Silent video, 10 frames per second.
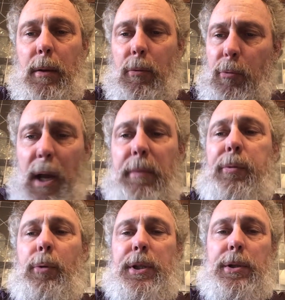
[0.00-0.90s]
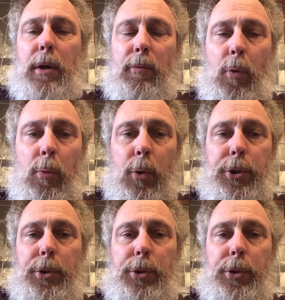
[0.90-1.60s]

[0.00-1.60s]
right before the start of World War